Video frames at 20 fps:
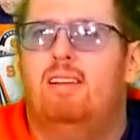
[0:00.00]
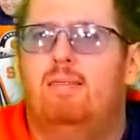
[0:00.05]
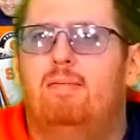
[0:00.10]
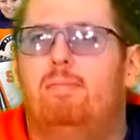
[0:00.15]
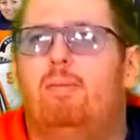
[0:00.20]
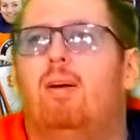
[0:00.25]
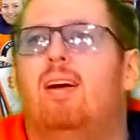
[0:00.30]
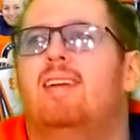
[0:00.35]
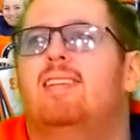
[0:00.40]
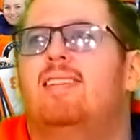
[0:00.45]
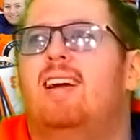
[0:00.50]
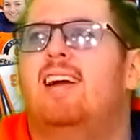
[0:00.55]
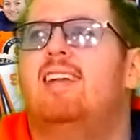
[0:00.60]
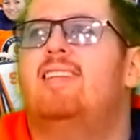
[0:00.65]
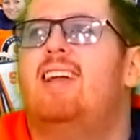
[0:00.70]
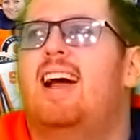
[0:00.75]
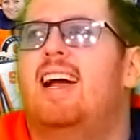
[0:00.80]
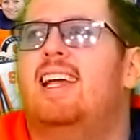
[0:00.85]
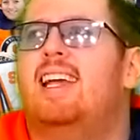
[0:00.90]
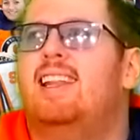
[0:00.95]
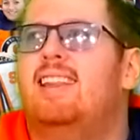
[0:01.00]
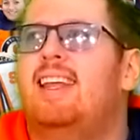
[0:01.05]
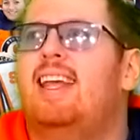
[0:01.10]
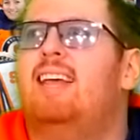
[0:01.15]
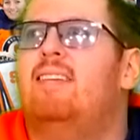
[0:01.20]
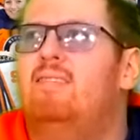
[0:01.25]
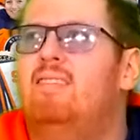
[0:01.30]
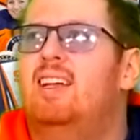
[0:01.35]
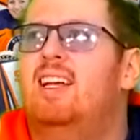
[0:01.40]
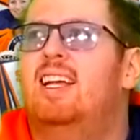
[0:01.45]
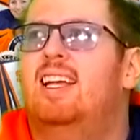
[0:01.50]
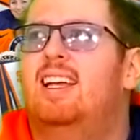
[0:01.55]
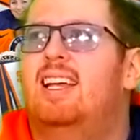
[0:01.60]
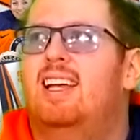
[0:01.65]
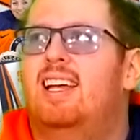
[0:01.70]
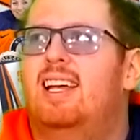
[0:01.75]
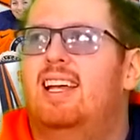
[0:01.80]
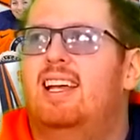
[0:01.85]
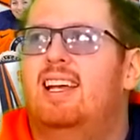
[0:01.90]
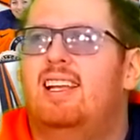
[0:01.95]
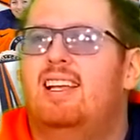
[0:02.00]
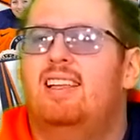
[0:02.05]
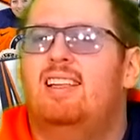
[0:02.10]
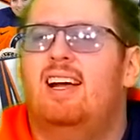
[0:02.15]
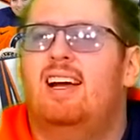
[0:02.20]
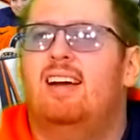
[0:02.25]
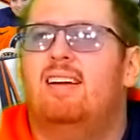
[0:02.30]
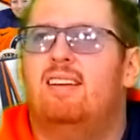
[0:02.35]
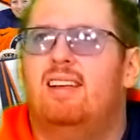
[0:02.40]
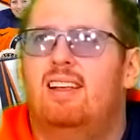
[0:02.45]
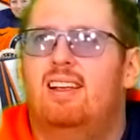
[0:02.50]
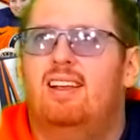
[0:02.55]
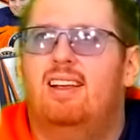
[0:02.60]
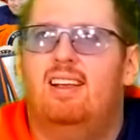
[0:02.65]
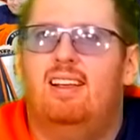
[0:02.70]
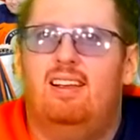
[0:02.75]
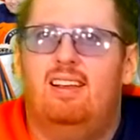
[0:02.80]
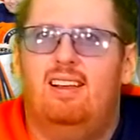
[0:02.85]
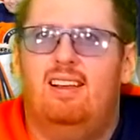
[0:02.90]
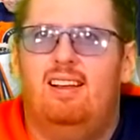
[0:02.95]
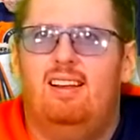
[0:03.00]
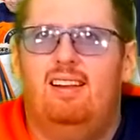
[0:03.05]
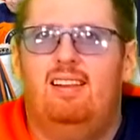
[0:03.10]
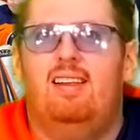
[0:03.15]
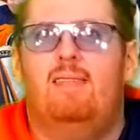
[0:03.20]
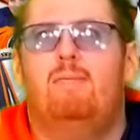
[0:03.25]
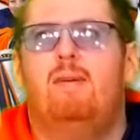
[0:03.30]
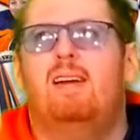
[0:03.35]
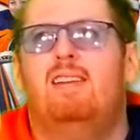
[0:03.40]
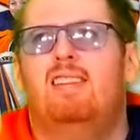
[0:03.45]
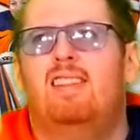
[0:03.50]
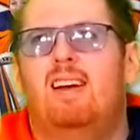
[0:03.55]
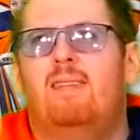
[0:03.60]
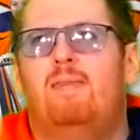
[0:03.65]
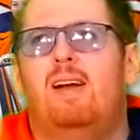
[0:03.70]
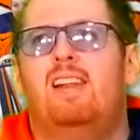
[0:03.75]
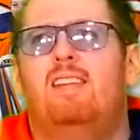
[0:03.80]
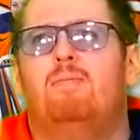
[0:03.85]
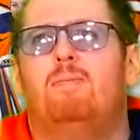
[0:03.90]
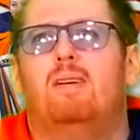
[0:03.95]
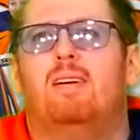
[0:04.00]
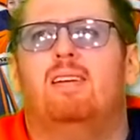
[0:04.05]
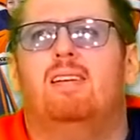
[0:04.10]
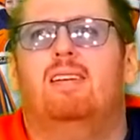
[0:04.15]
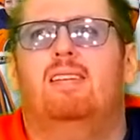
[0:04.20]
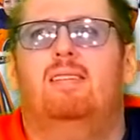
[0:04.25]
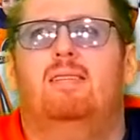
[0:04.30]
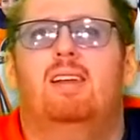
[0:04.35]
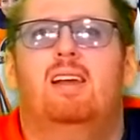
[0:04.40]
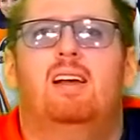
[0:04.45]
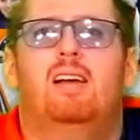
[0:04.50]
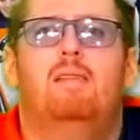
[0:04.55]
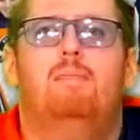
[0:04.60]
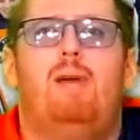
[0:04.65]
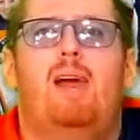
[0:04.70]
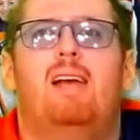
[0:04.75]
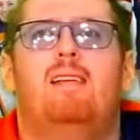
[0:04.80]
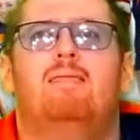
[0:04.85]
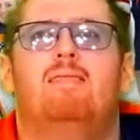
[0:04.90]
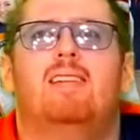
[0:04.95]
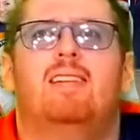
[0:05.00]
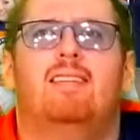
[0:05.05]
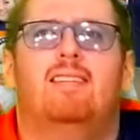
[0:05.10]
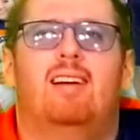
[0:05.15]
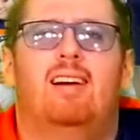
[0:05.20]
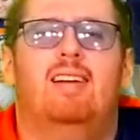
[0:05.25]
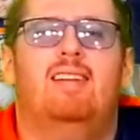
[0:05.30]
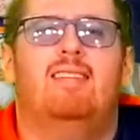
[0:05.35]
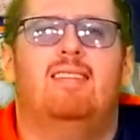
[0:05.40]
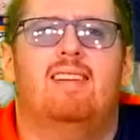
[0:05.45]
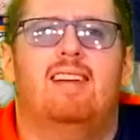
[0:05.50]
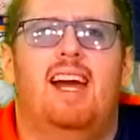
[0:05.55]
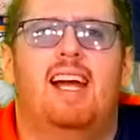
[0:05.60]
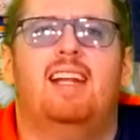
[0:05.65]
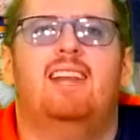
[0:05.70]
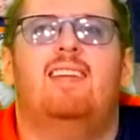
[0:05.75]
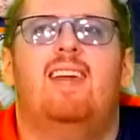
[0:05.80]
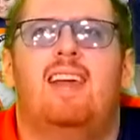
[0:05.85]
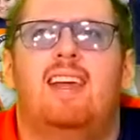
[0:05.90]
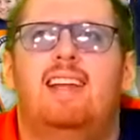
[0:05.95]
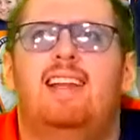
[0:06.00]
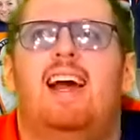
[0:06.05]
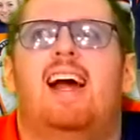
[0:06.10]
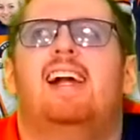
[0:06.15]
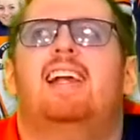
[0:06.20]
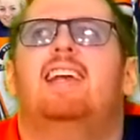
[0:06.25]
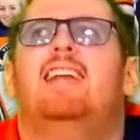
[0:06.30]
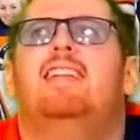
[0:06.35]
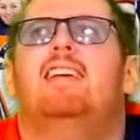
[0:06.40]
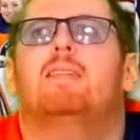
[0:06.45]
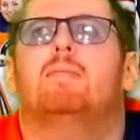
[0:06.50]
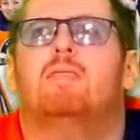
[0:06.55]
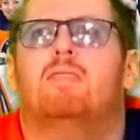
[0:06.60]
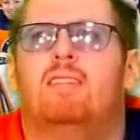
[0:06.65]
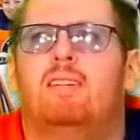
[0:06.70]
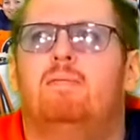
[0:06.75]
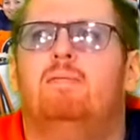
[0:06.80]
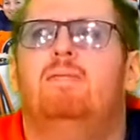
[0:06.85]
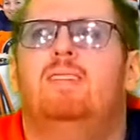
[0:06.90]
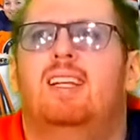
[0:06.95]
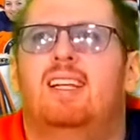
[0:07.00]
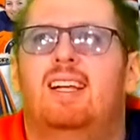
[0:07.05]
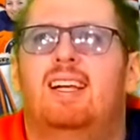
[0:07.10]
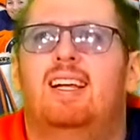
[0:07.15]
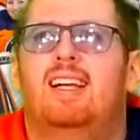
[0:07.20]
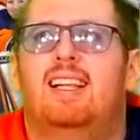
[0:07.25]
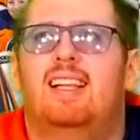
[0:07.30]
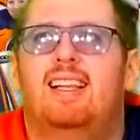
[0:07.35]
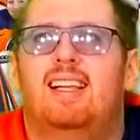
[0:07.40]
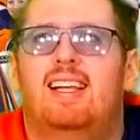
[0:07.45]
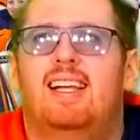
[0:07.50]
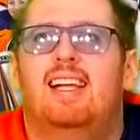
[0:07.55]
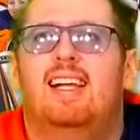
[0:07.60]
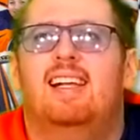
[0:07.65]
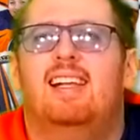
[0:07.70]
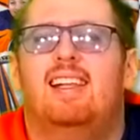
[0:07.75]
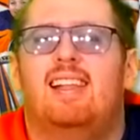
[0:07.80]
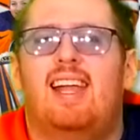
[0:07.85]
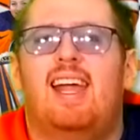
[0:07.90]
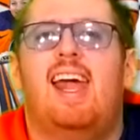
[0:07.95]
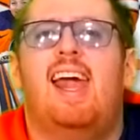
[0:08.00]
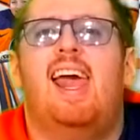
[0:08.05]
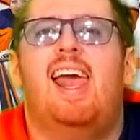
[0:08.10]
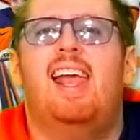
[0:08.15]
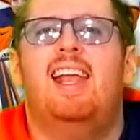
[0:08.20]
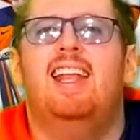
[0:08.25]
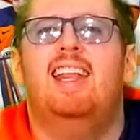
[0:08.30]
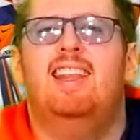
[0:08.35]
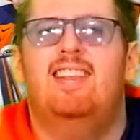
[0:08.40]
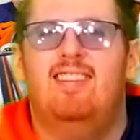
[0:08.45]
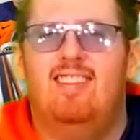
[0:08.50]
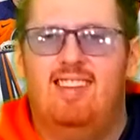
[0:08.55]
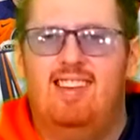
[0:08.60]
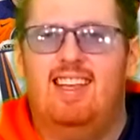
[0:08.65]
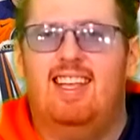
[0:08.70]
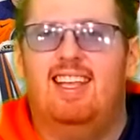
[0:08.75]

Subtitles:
boys ice hockey team, the Pittsburgh Penguins under 19 hockey team or something. And